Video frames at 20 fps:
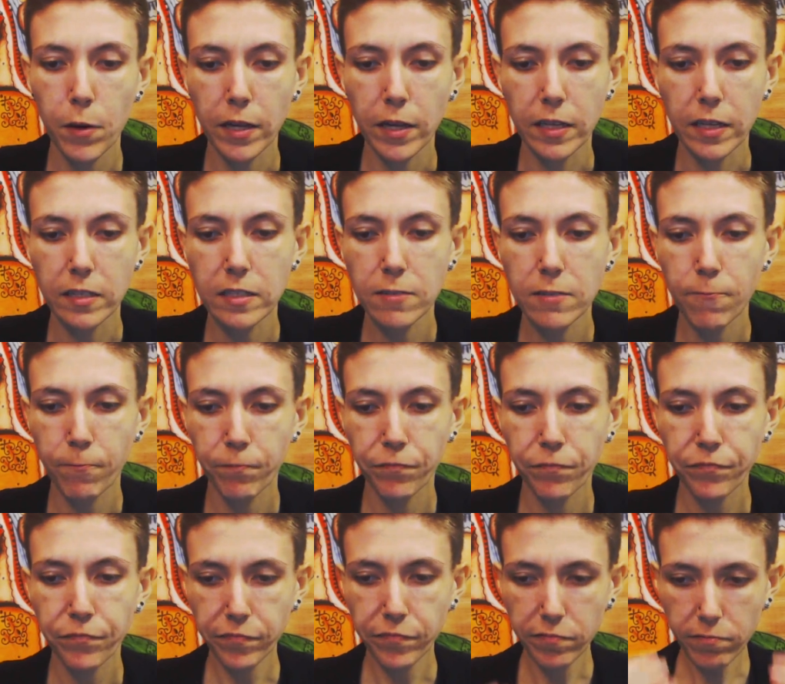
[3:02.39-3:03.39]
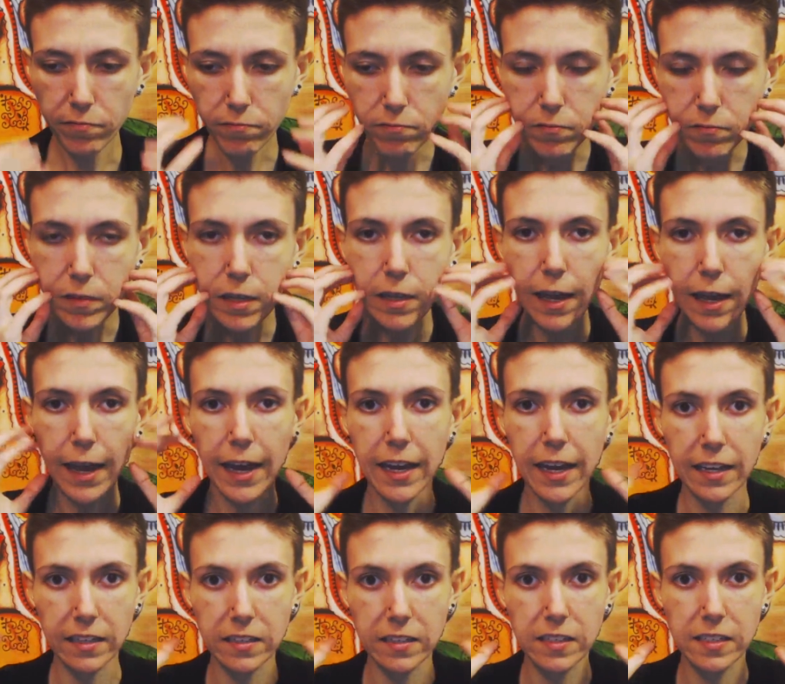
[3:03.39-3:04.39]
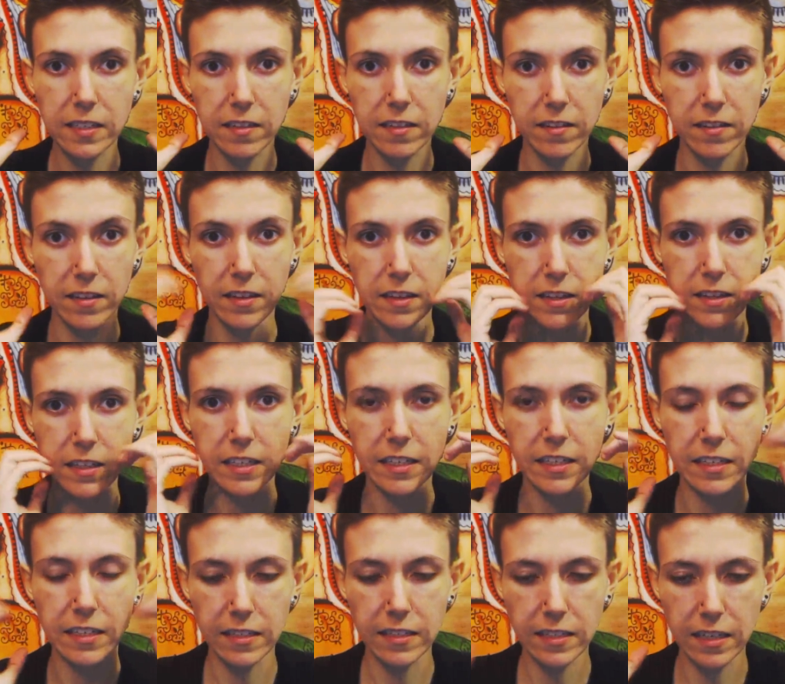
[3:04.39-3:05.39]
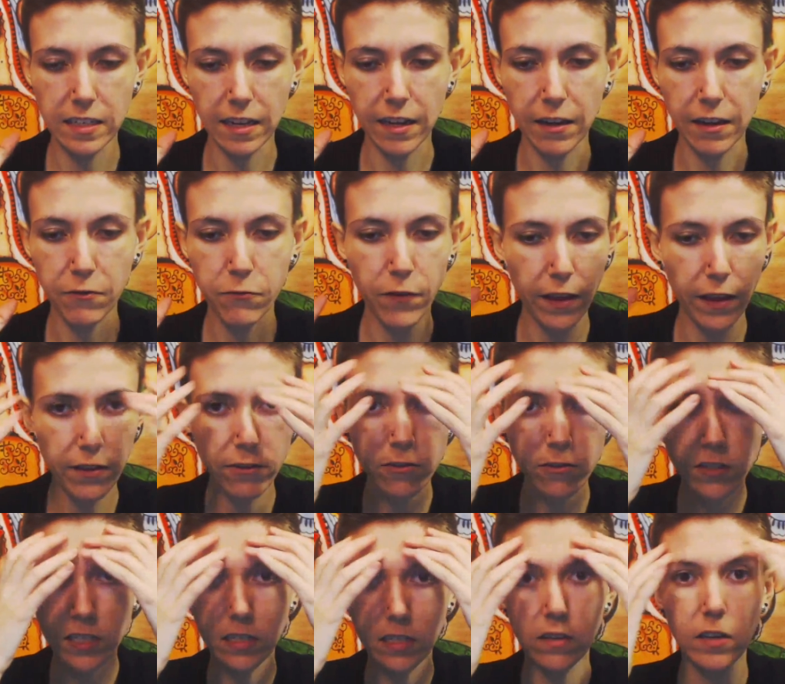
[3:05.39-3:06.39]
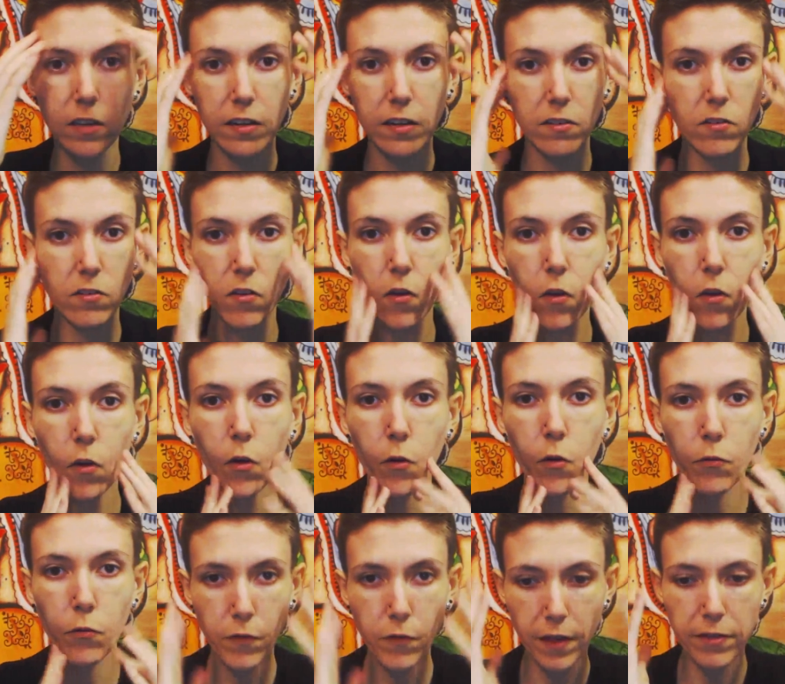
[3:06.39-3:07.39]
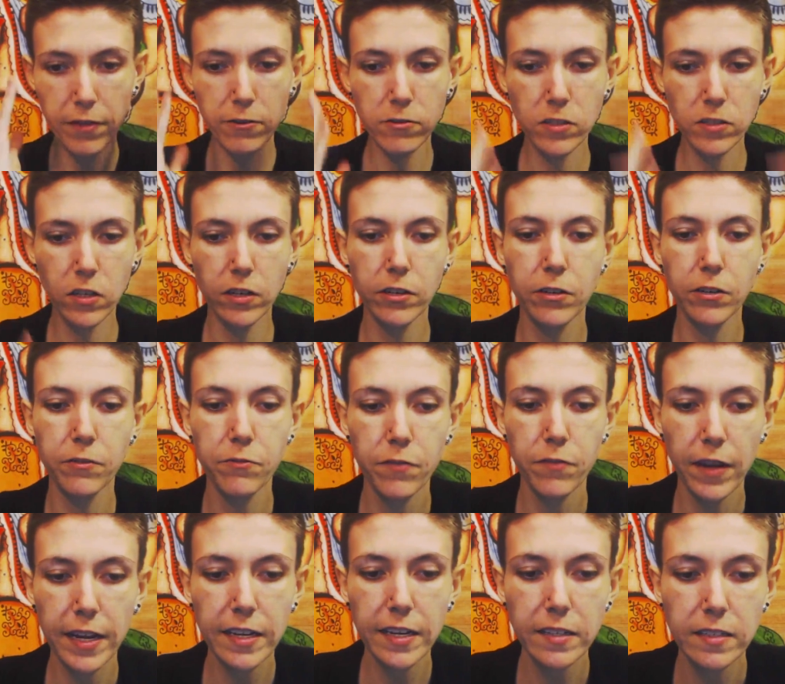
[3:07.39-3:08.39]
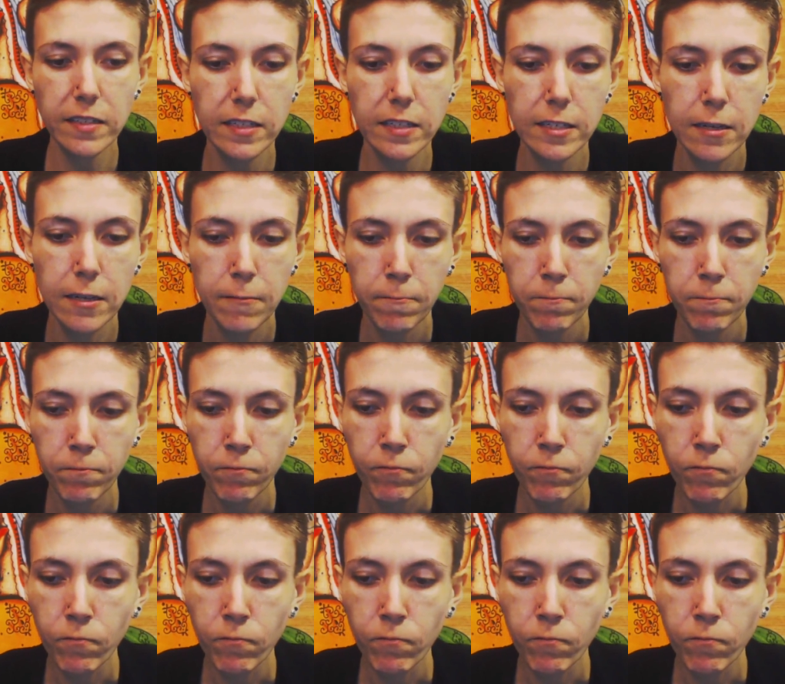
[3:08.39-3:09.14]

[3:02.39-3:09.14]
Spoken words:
but has these feathers and all feathers on her face.